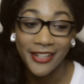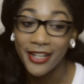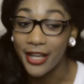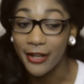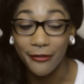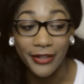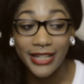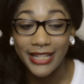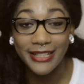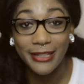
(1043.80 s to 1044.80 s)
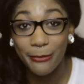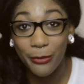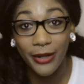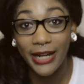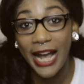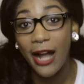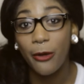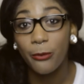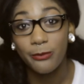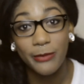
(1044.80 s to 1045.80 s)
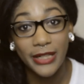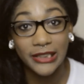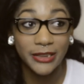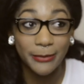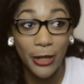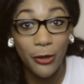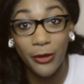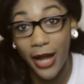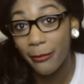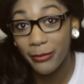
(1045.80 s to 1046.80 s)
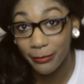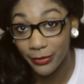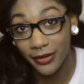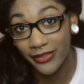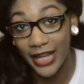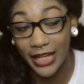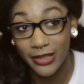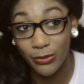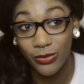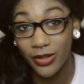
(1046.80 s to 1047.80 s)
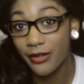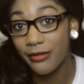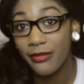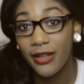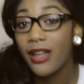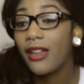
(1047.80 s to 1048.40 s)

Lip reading: And it really isn't important how much my whole comic book thing is worth,